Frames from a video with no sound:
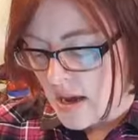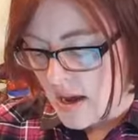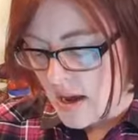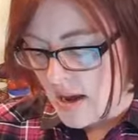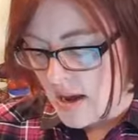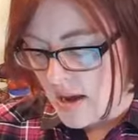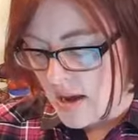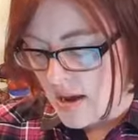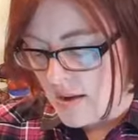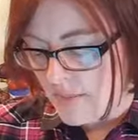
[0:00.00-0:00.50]

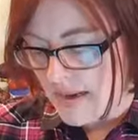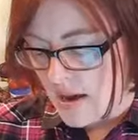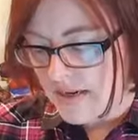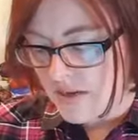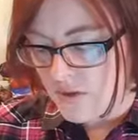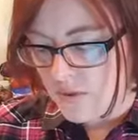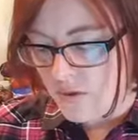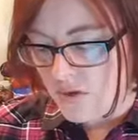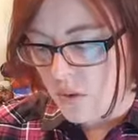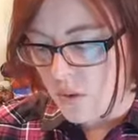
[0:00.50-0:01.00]
I
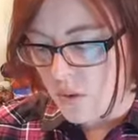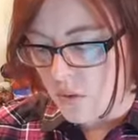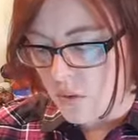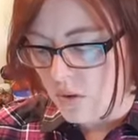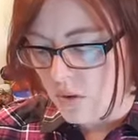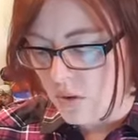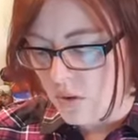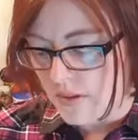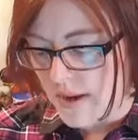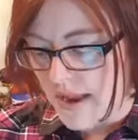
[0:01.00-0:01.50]
didn't do a
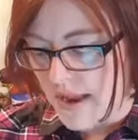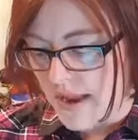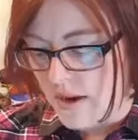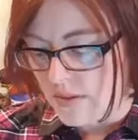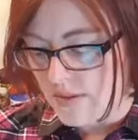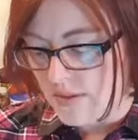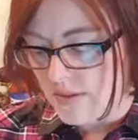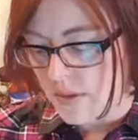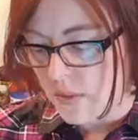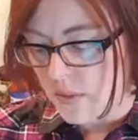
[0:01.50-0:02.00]
total
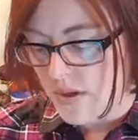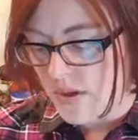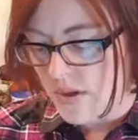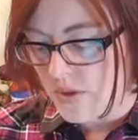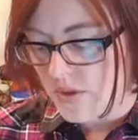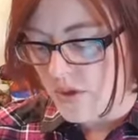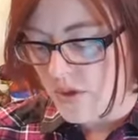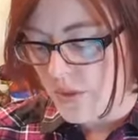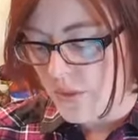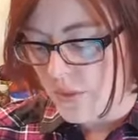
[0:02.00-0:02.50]
count, so
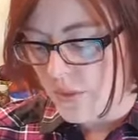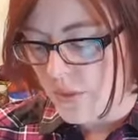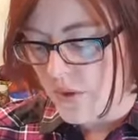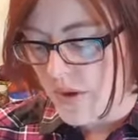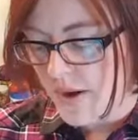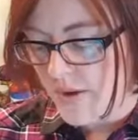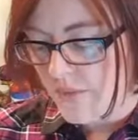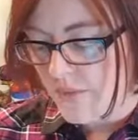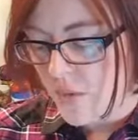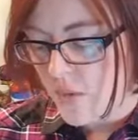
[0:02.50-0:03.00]
1, 2, 3, 4,
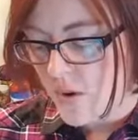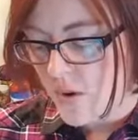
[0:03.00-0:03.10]
5, 6, 7, 8, 9,